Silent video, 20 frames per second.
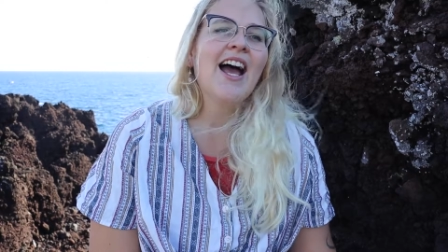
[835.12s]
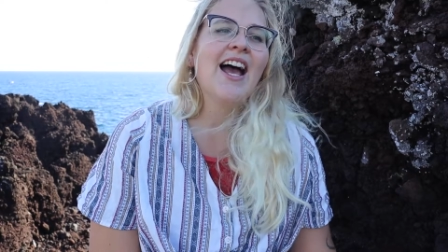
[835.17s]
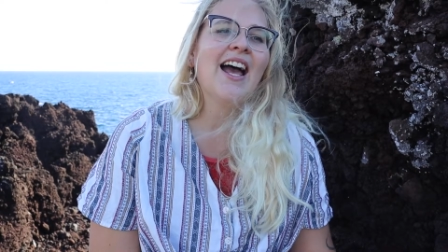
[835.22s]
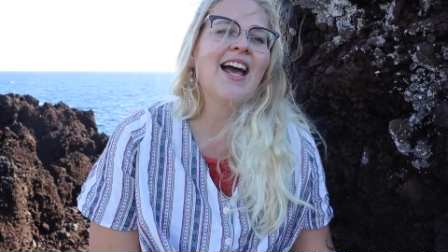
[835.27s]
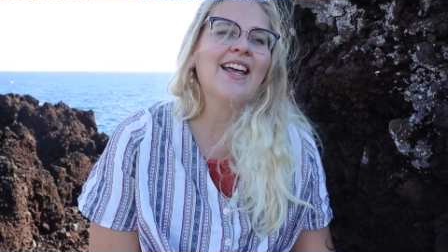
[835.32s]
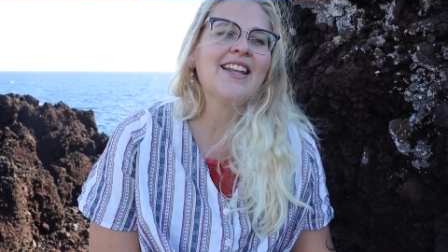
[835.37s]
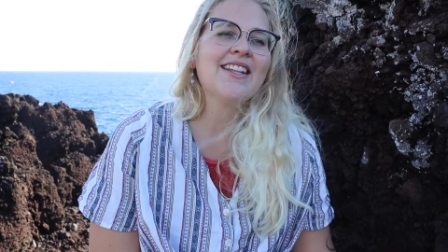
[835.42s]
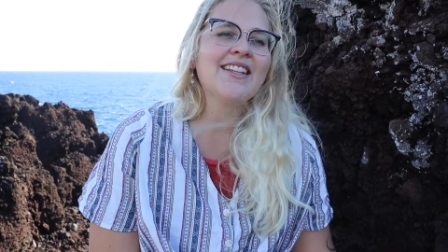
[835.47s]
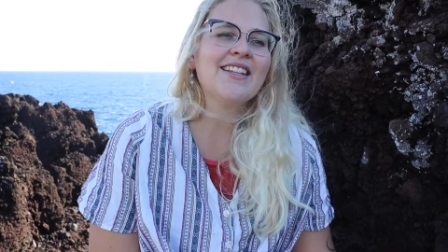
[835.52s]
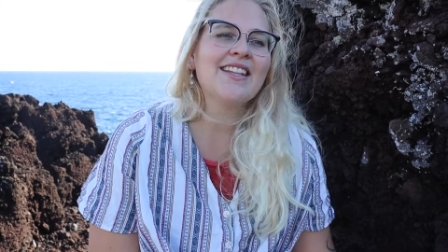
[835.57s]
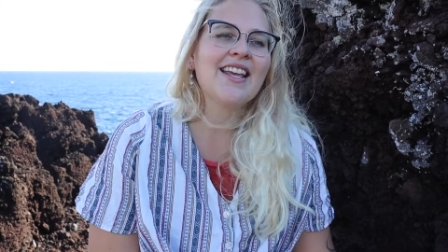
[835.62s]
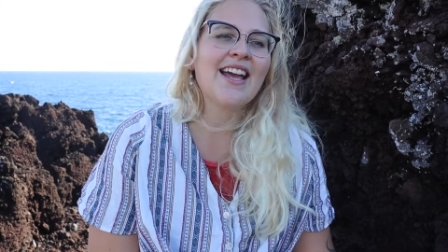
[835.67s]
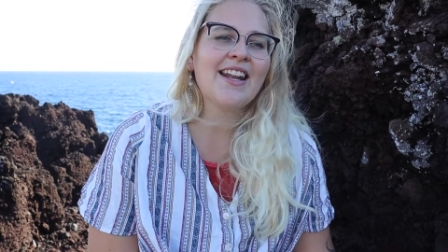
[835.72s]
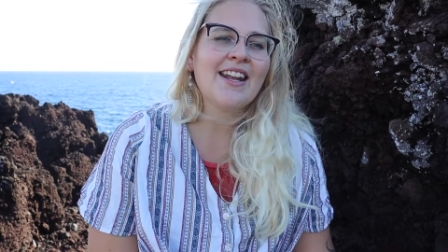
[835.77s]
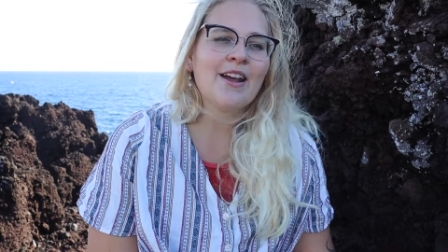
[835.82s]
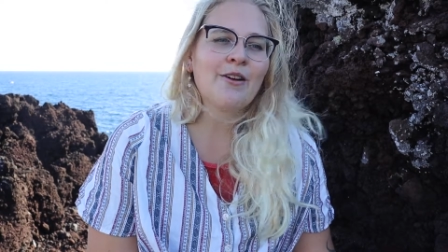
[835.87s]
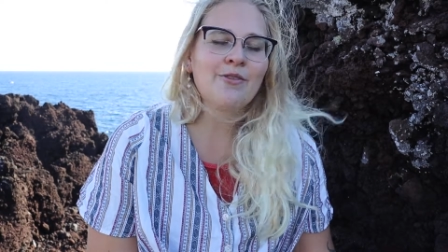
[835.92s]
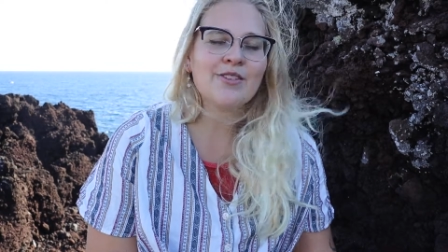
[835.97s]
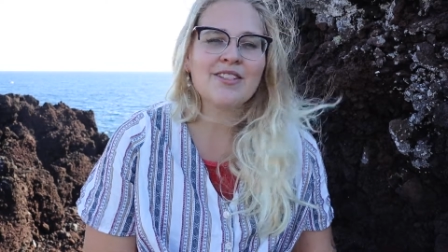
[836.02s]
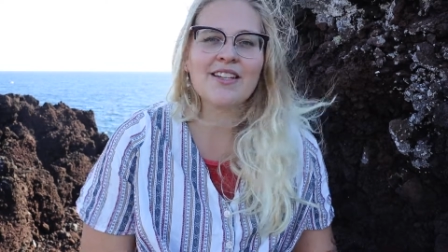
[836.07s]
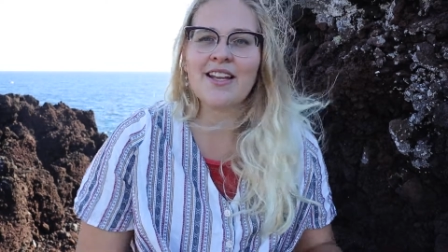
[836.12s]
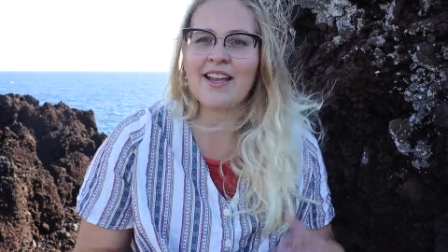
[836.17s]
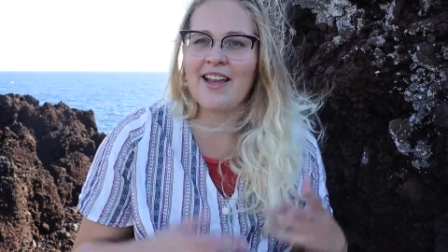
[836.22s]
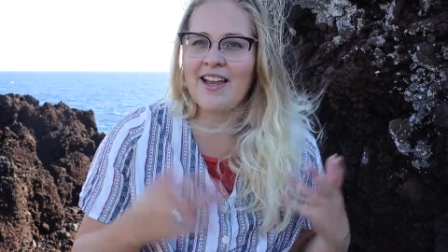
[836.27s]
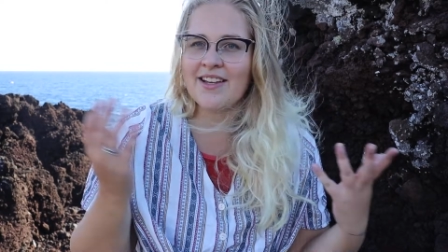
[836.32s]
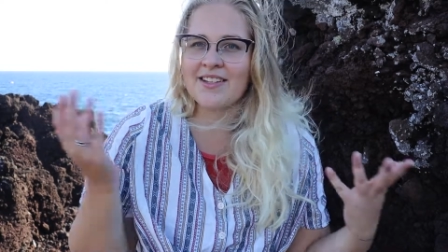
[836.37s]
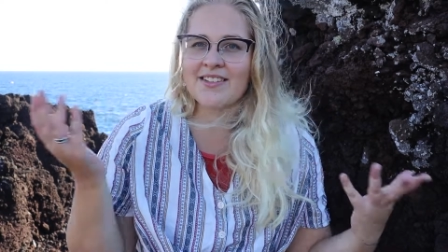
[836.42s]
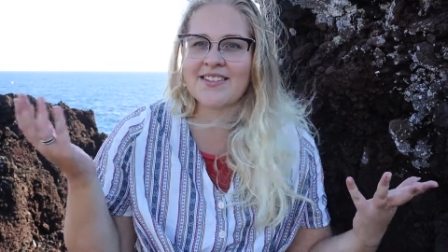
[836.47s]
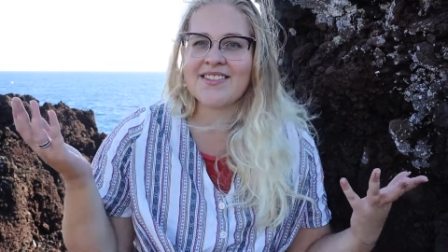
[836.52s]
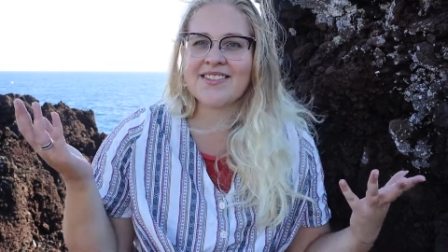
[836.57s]
And then I was like,
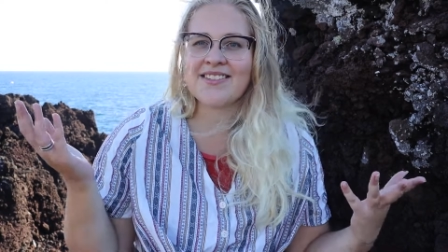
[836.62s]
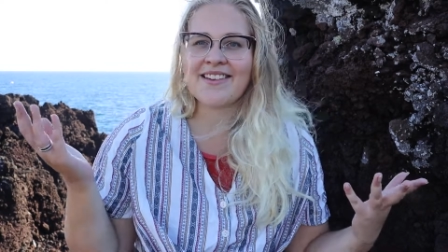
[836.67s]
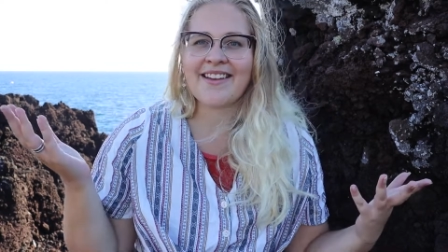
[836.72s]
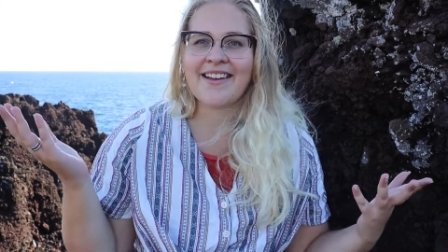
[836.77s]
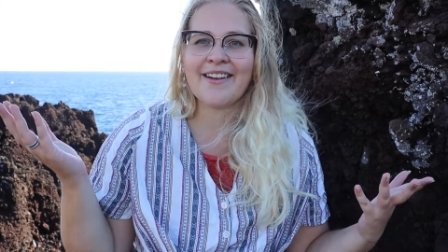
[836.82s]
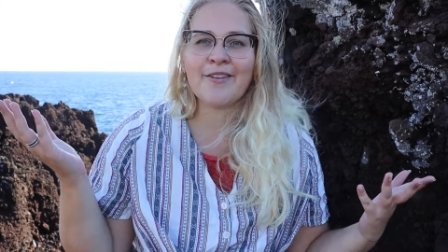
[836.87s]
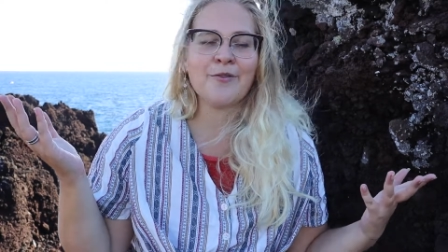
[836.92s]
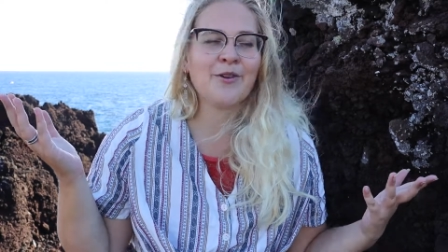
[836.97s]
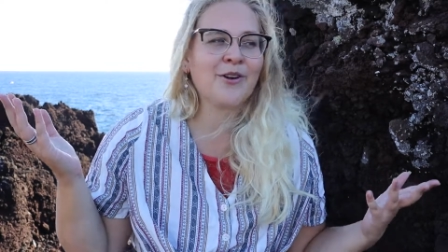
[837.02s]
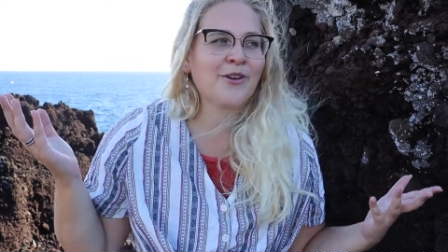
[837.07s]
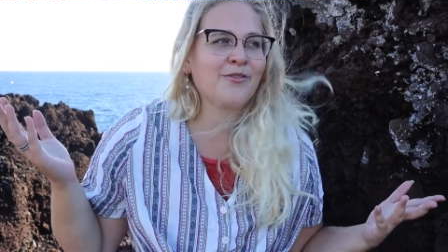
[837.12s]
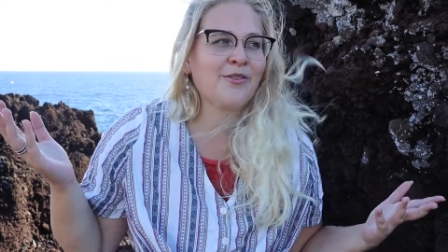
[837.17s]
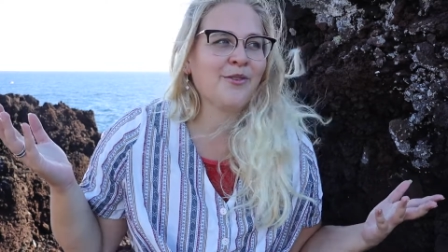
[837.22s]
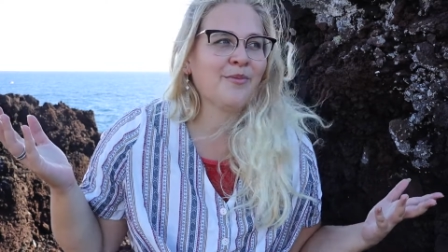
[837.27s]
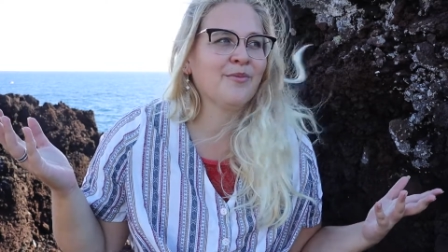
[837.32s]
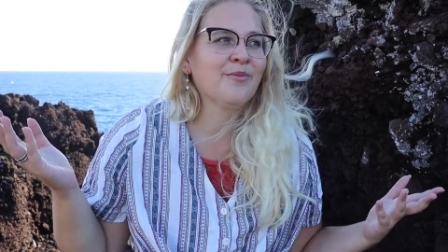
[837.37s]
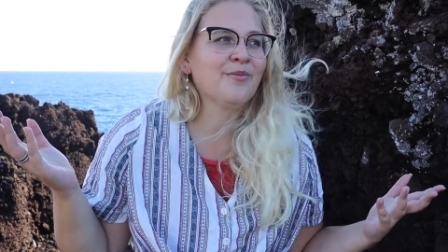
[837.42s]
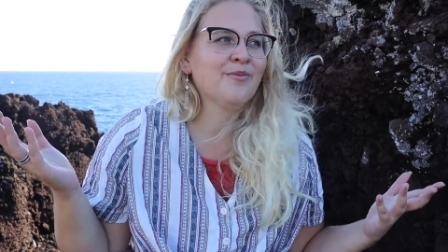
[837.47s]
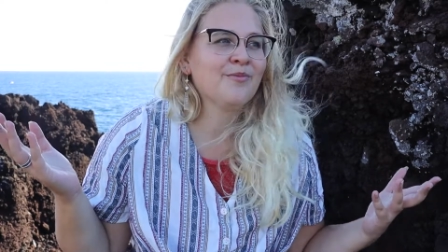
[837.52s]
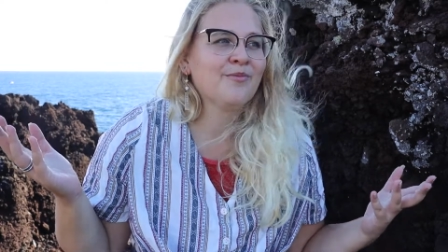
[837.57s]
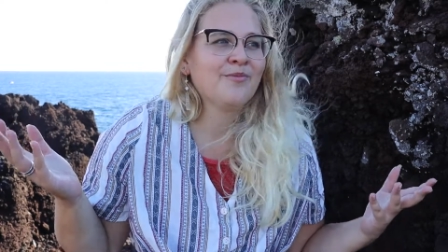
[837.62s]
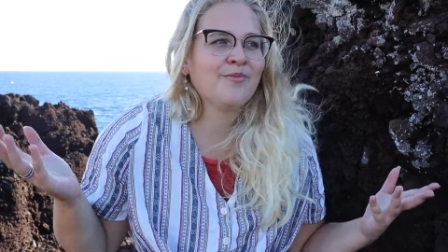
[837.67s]
hey, since I can work from